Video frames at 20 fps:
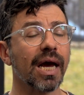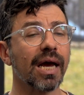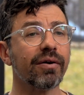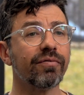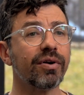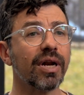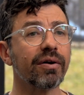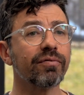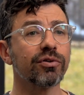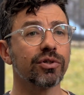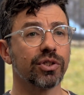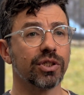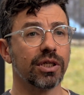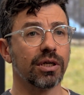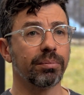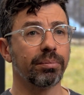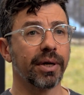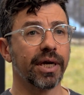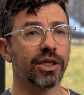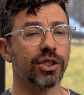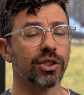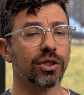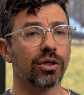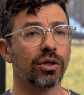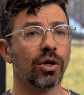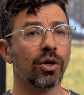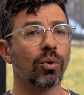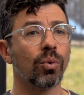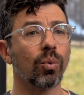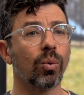have never seen a patient
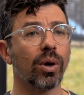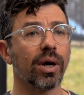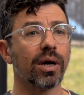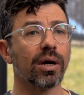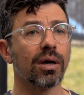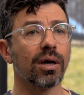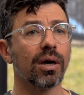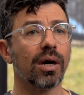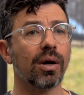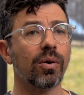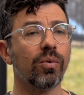where